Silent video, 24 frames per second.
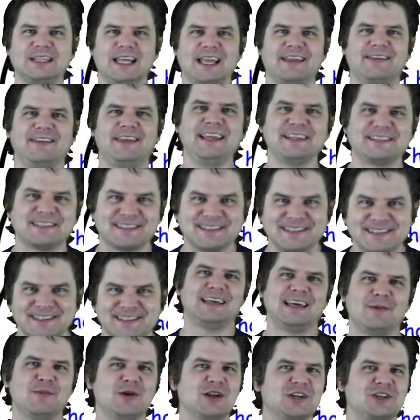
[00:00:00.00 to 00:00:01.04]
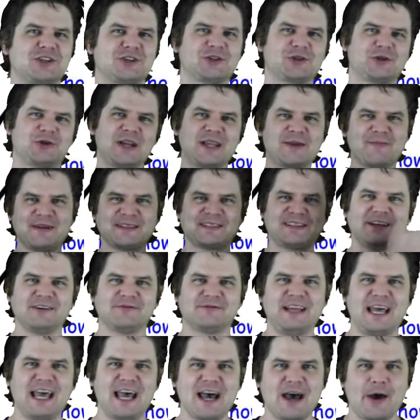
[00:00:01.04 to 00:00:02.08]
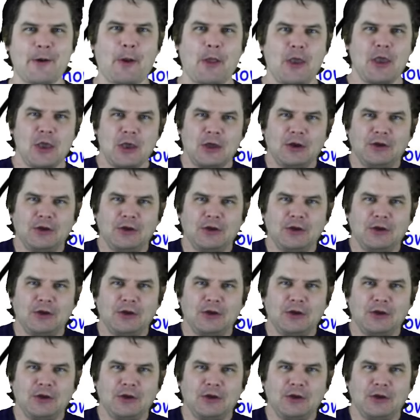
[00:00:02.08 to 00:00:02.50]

like this. And I'm going to shrink myself down.